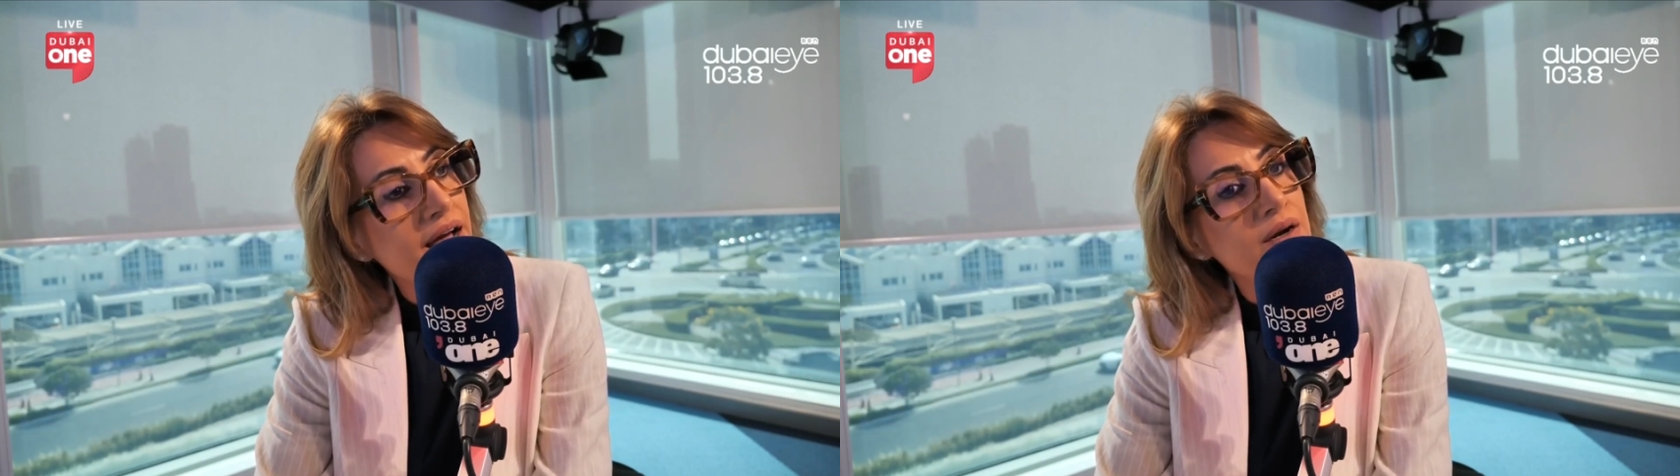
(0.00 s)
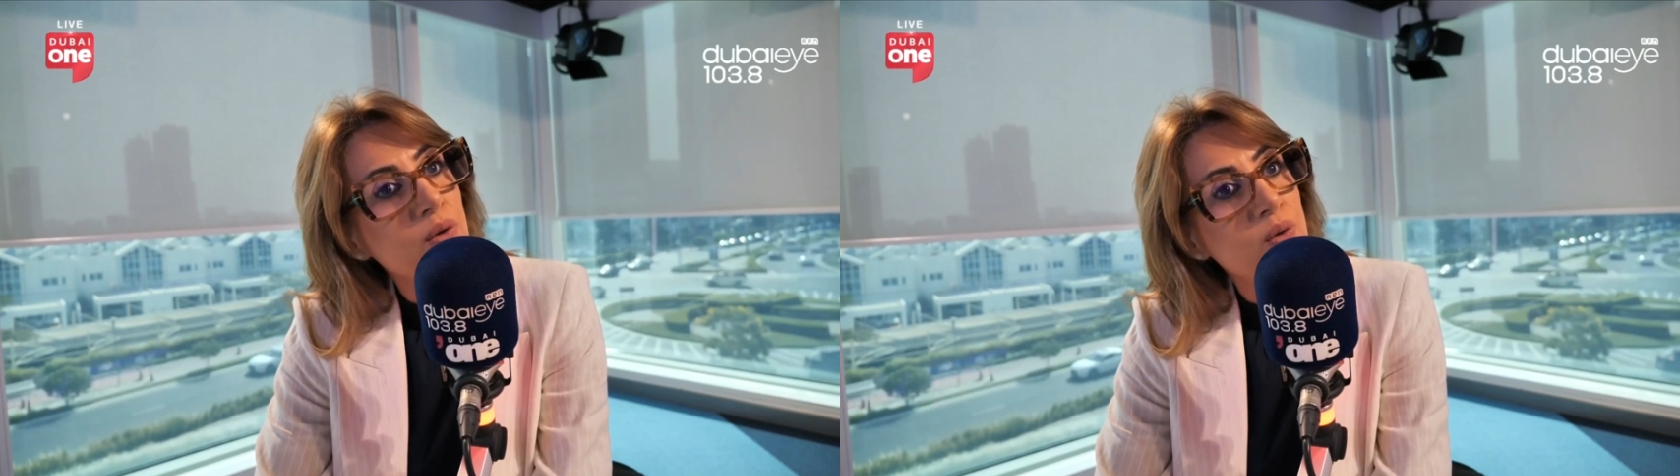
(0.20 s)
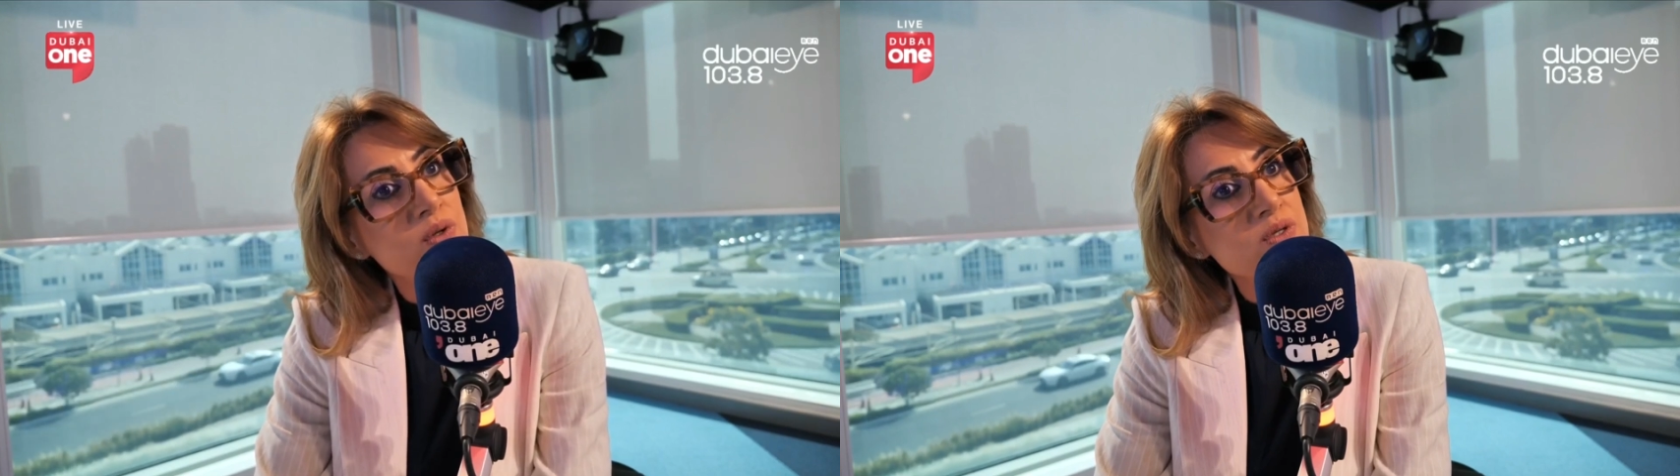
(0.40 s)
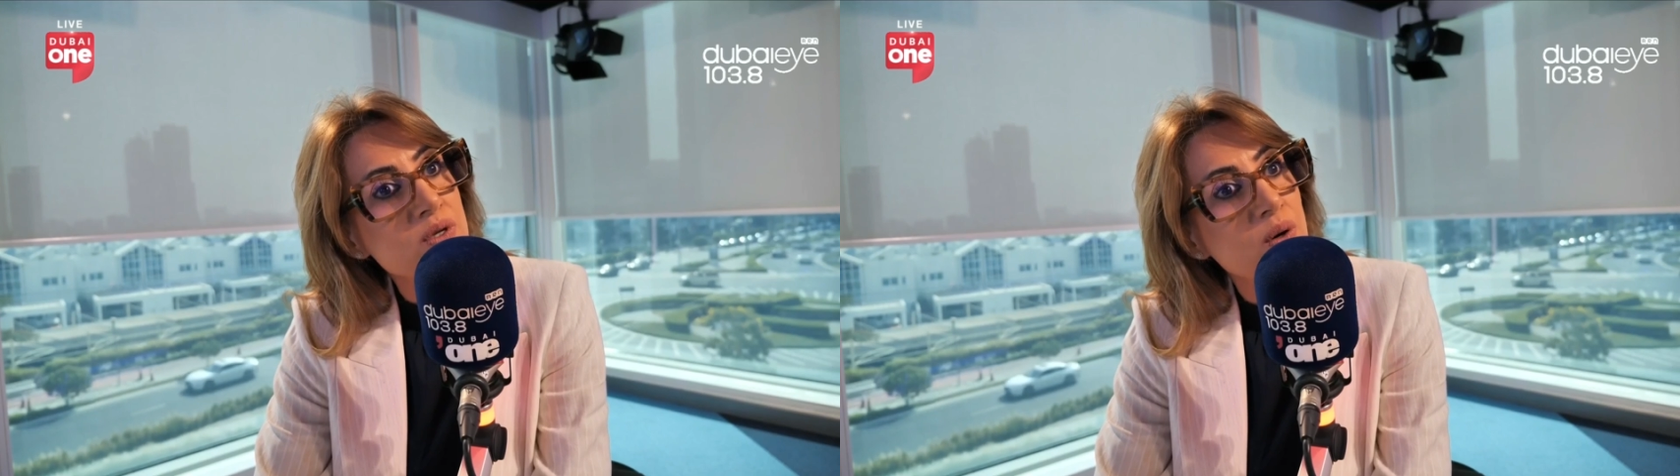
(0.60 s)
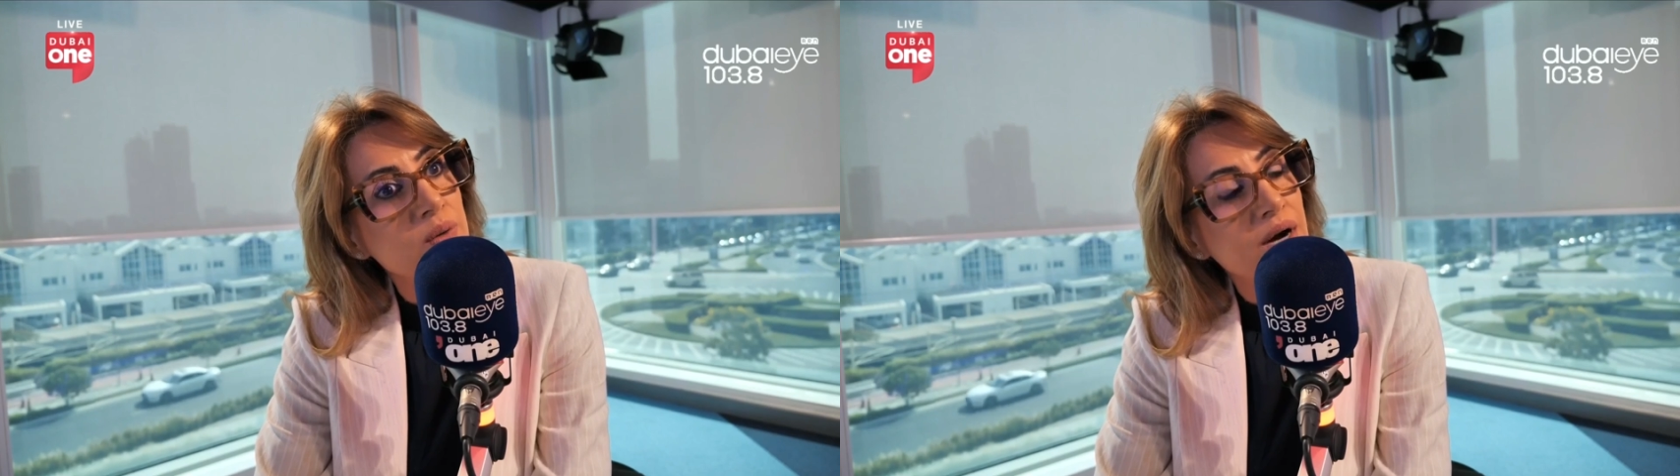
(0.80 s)
and
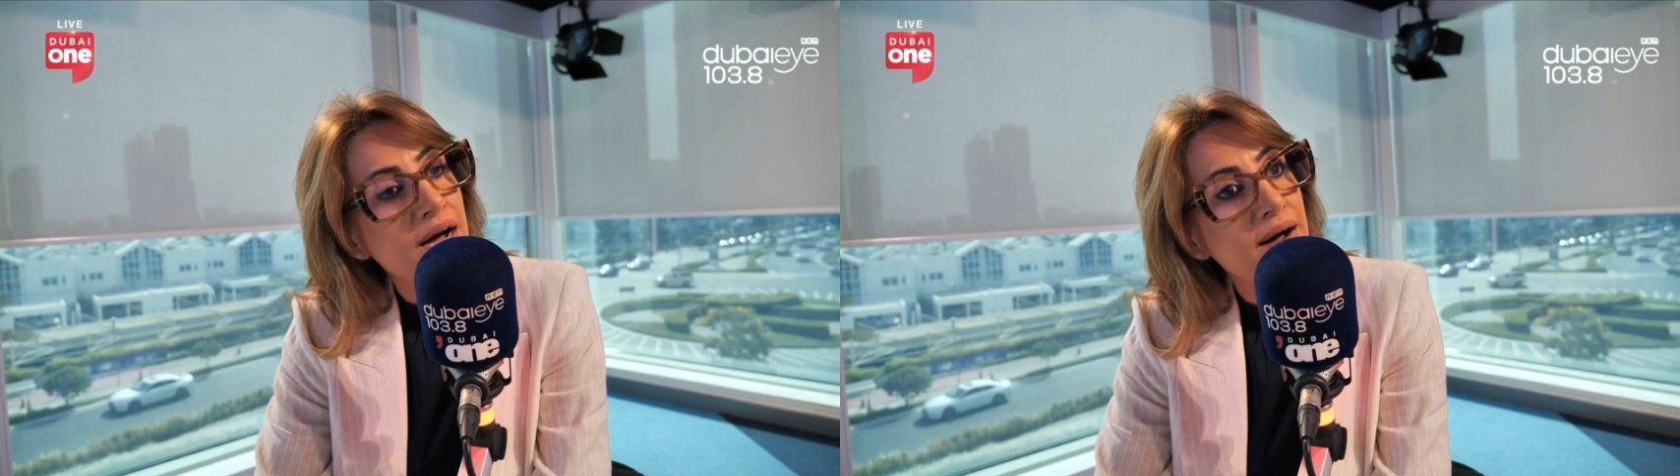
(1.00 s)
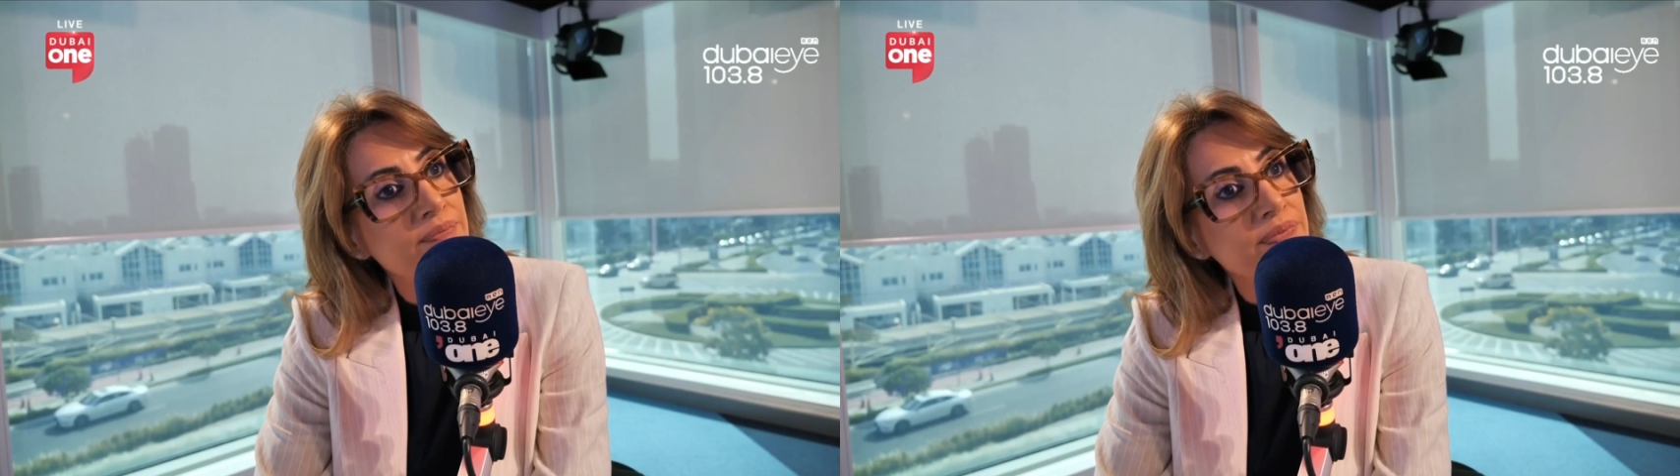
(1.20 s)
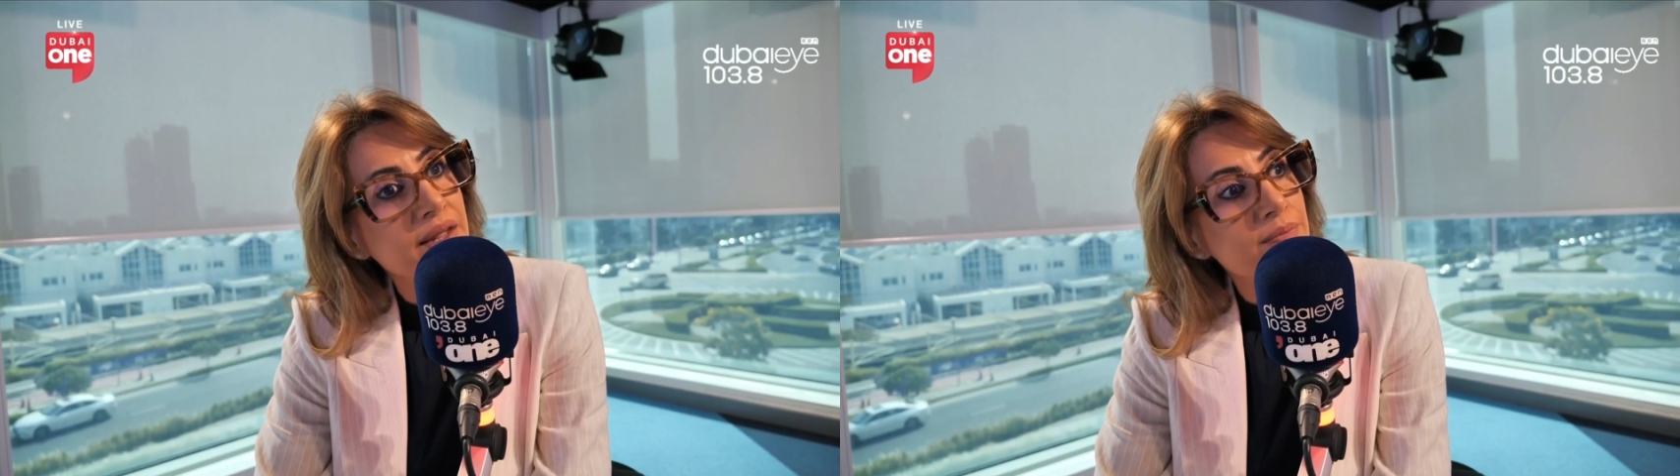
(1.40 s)
also um,